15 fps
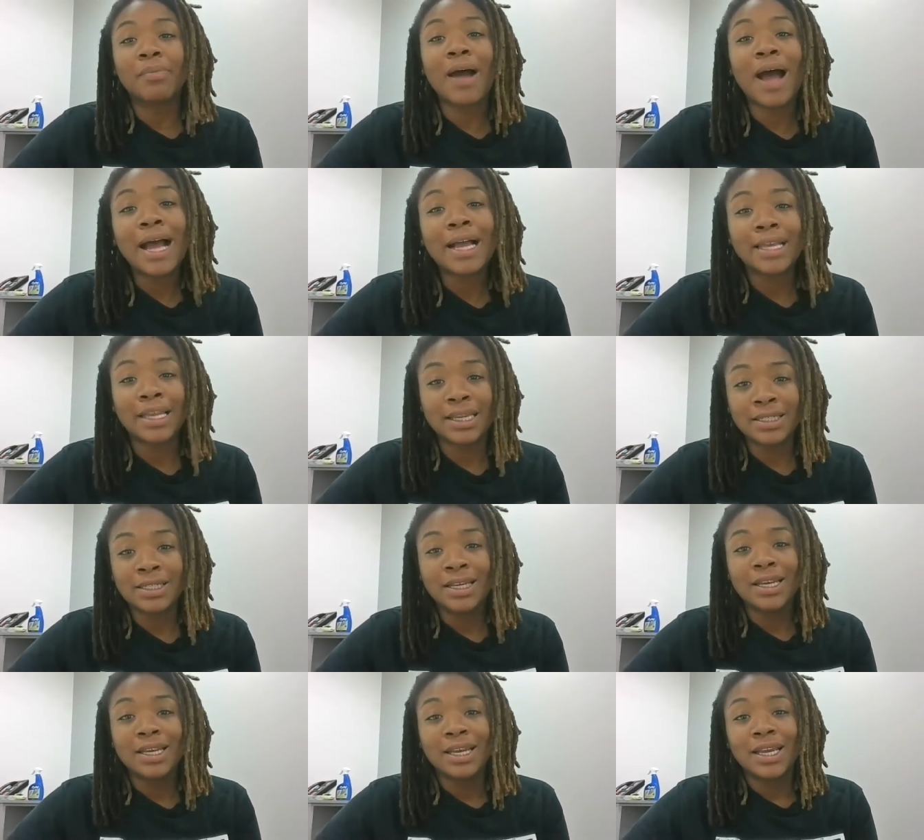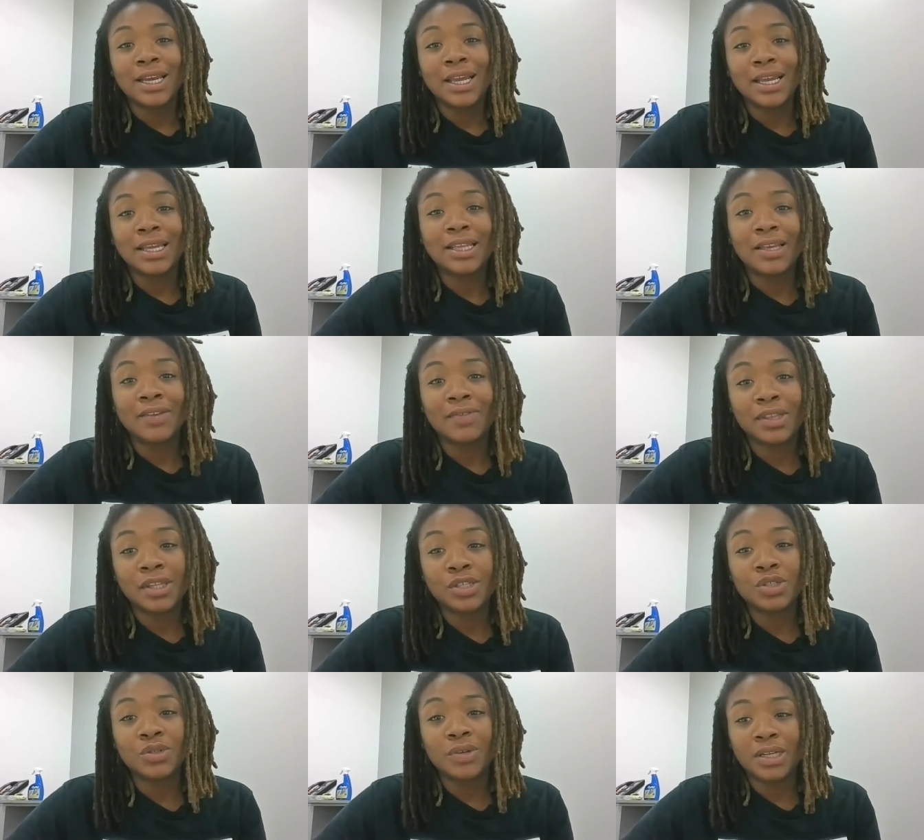pocket in the event
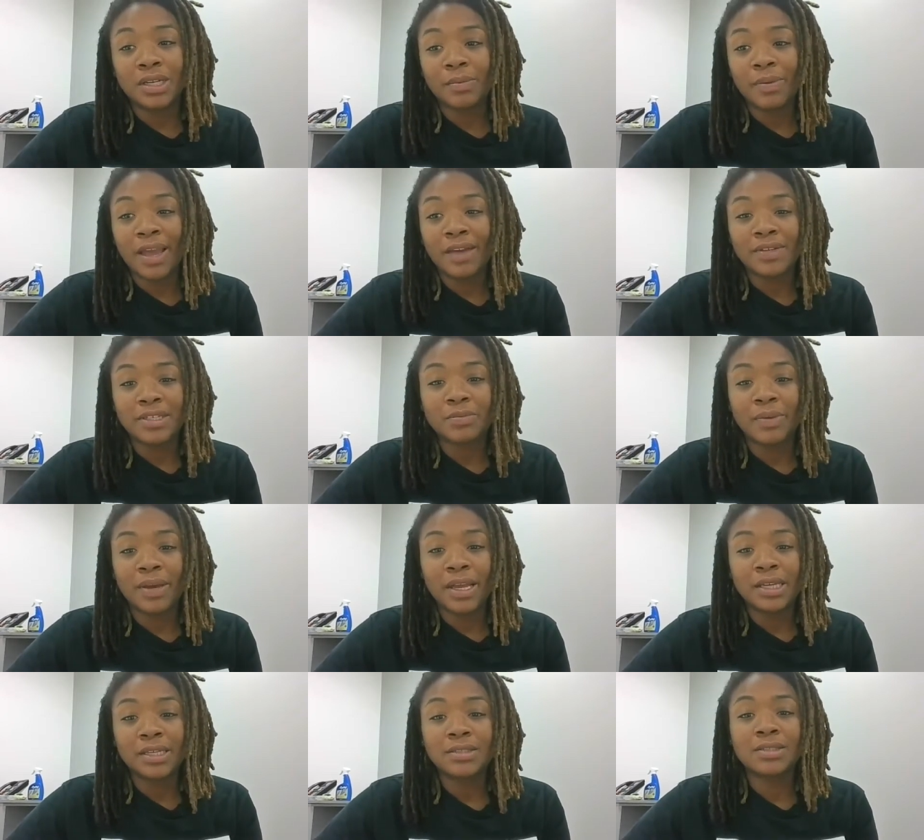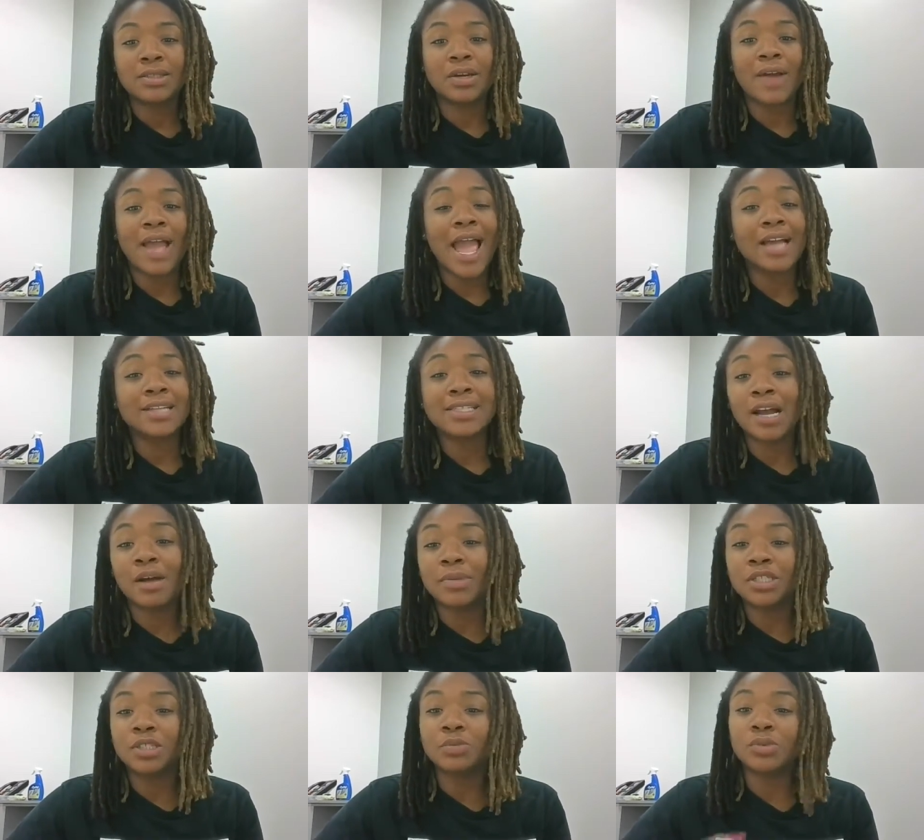that you end up having to pay. So ask
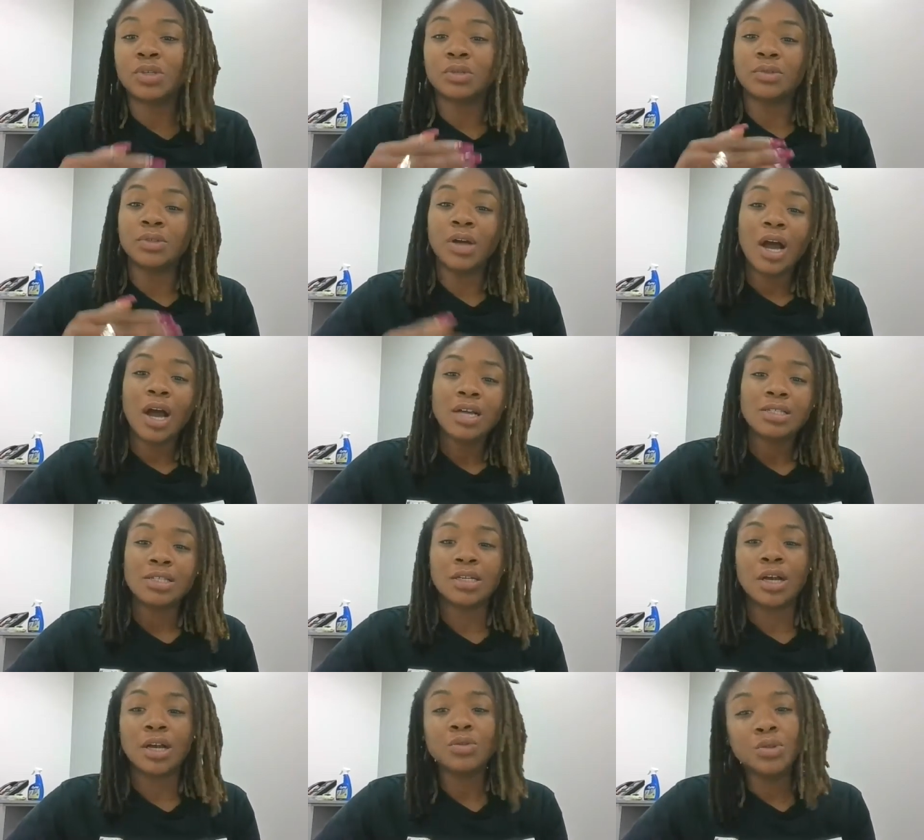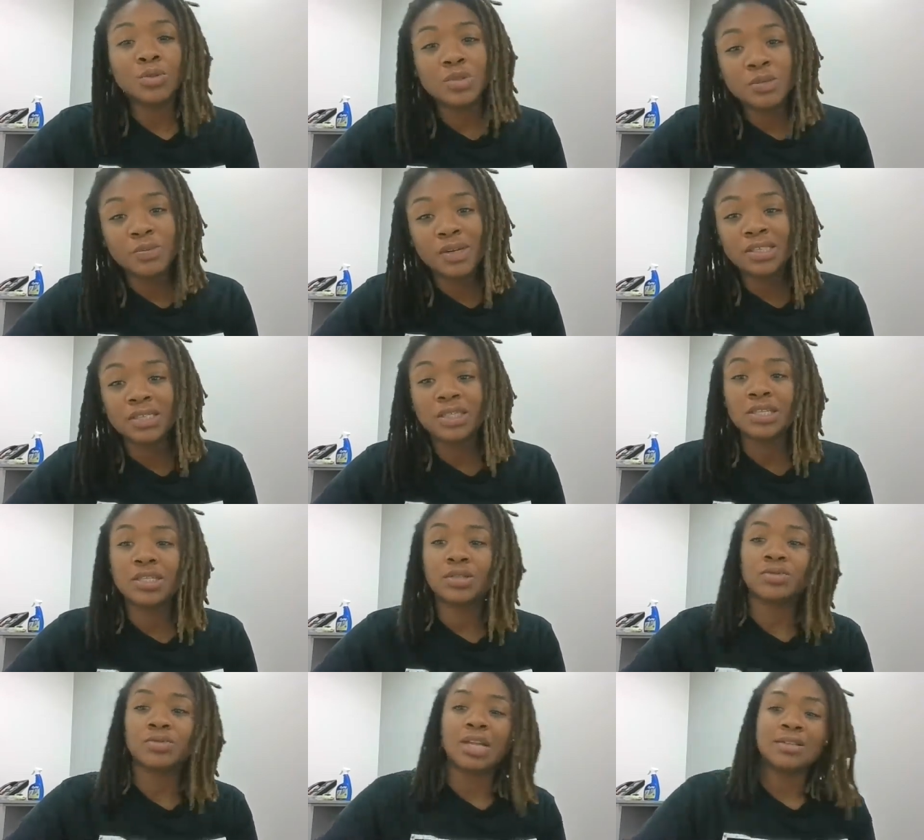how much more it will cost to go to a
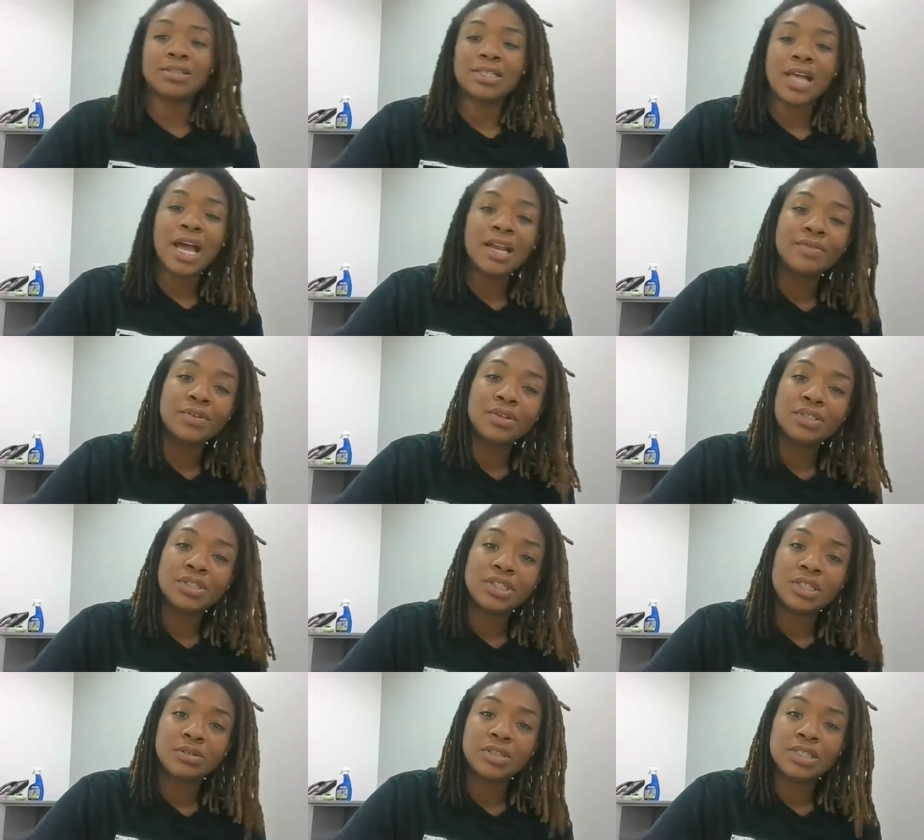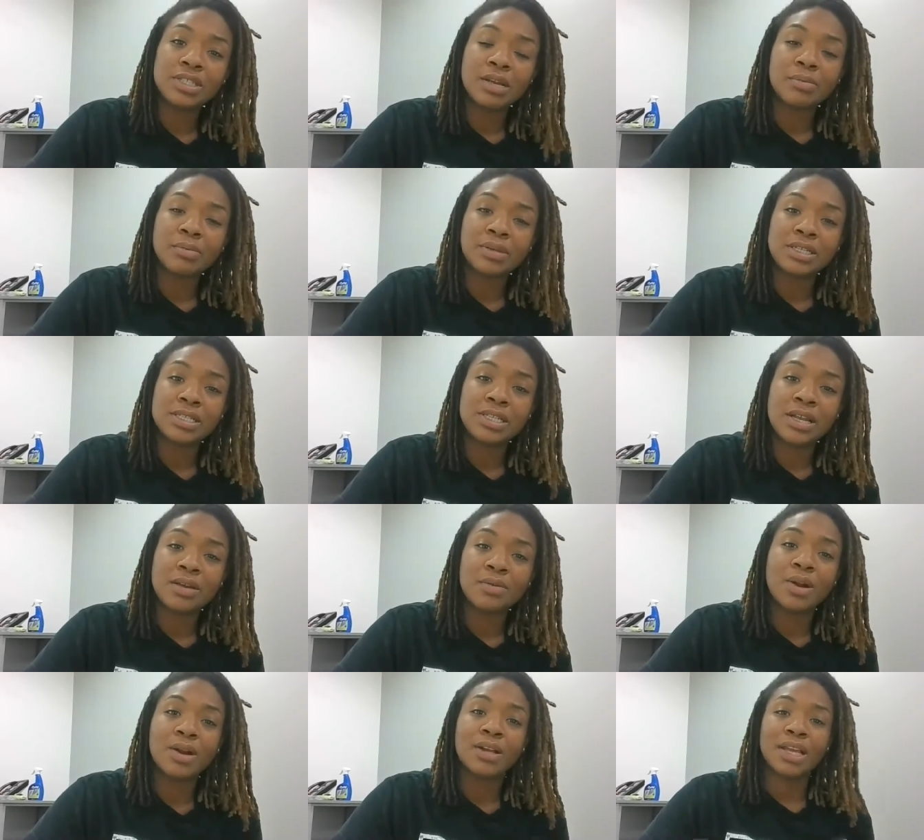specialist who's outside of your insurance company's
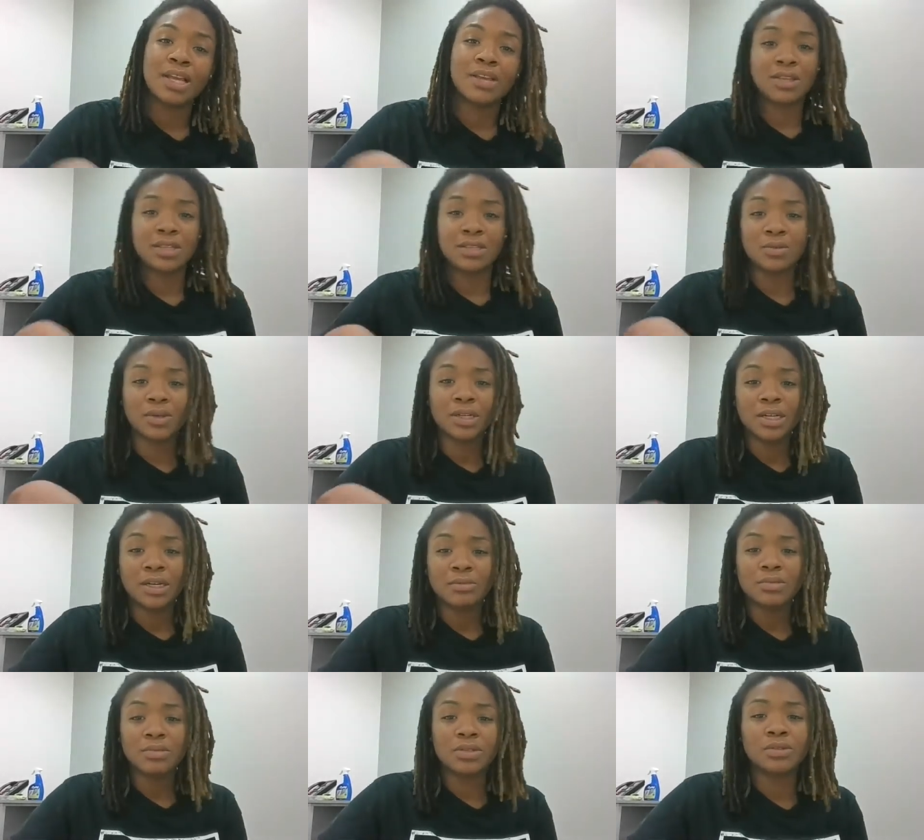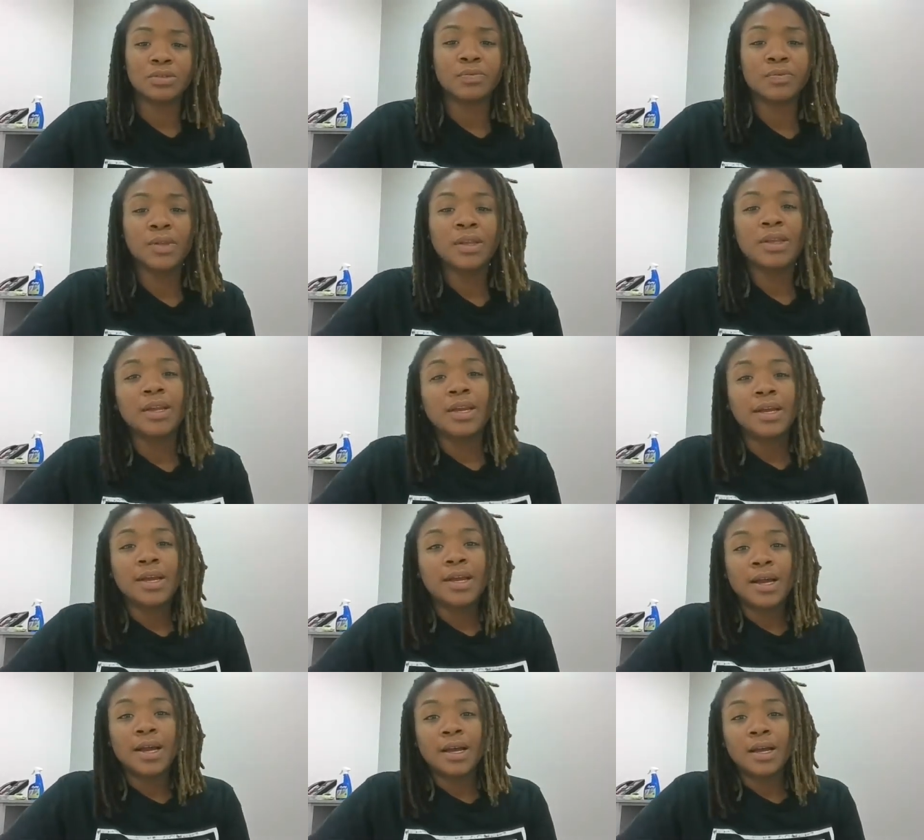network, if that's what it comes to.
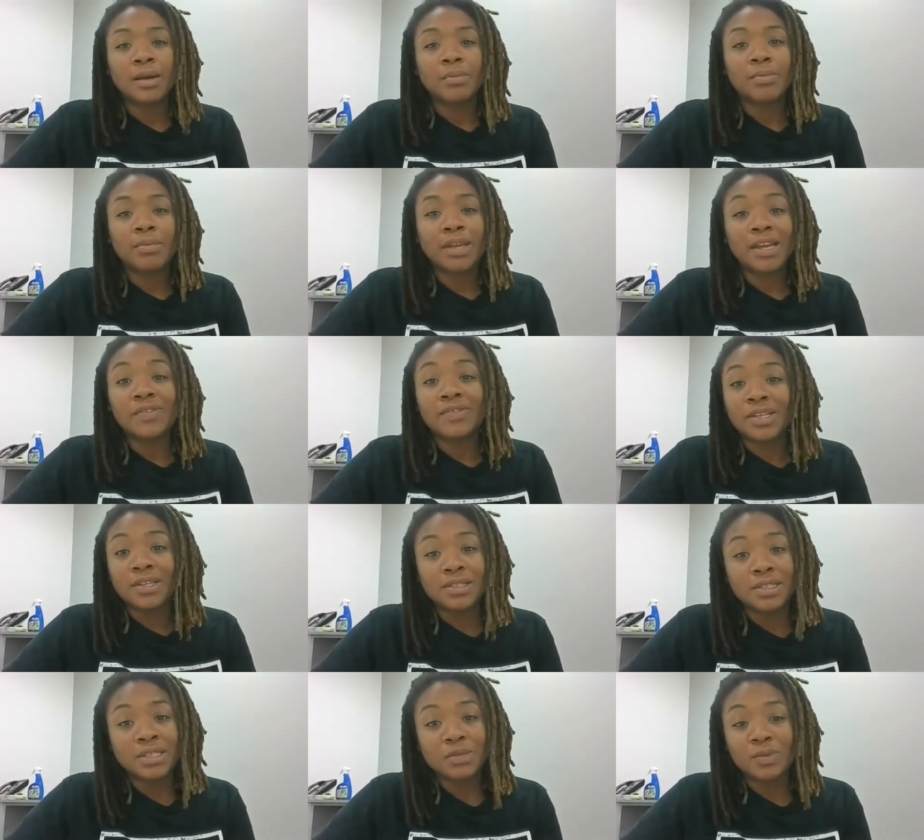If there's a